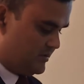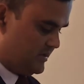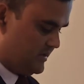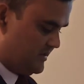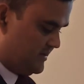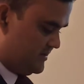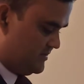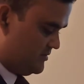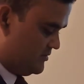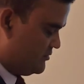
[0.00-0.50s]

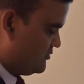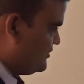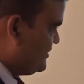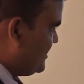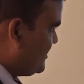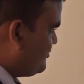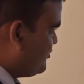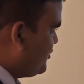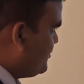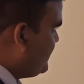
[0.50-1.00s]
And we
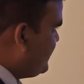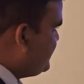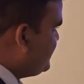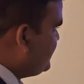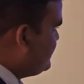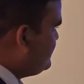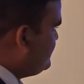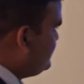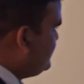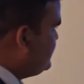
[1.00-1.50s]
are
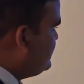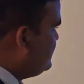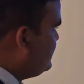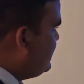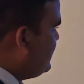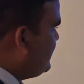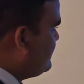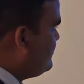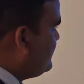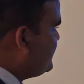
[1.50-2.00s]
provided with
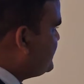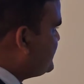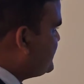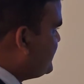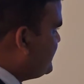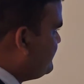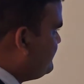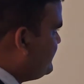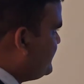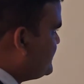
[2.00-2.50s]
a
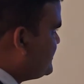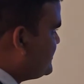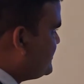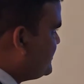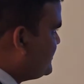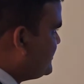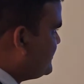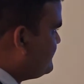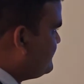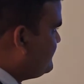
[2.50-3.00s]
question,
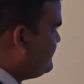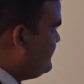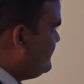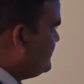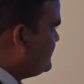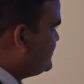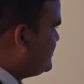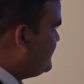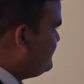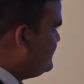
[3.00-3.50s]
fascinated
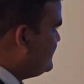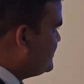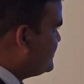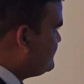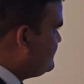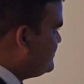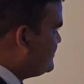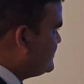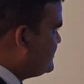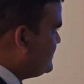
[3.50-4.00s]
philosophers
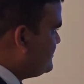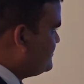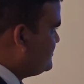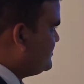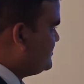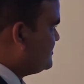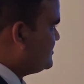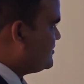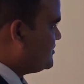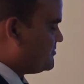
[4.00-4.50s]
for
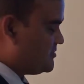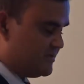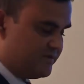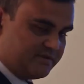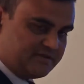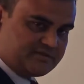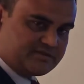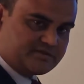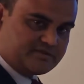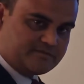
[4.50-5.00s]
thousands of
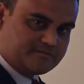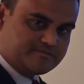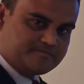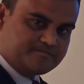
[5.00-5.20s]
years.